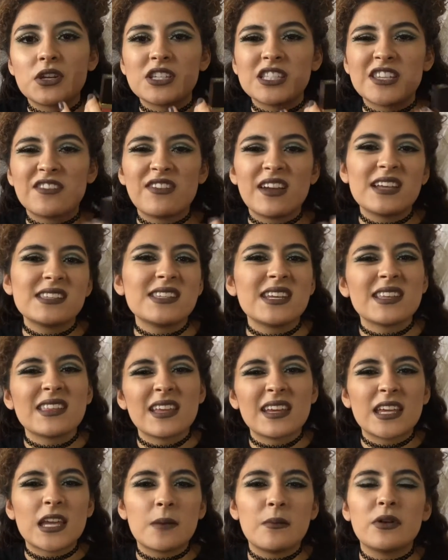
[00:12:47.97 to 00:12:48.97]
because if it has like
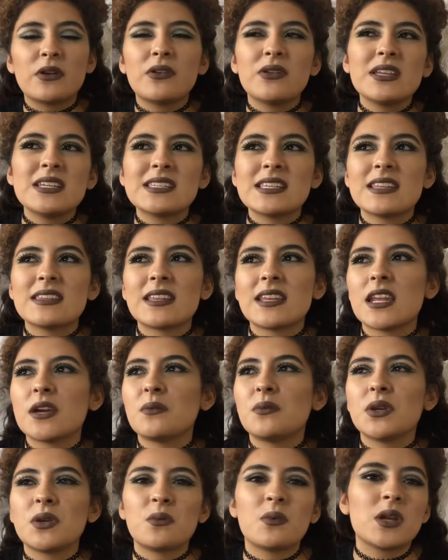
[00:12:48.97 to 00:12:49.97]
that chemically scent, then I
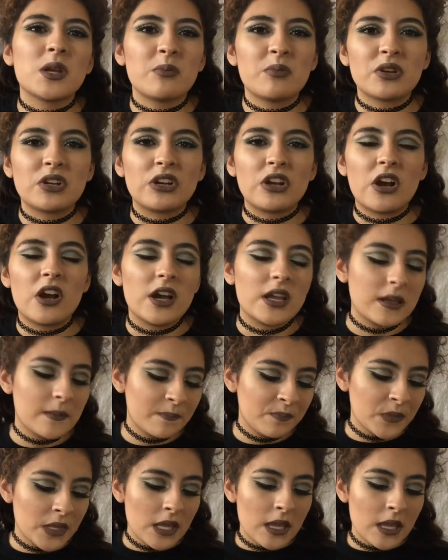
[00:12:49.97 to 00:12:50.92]
wouldn't want to put it on.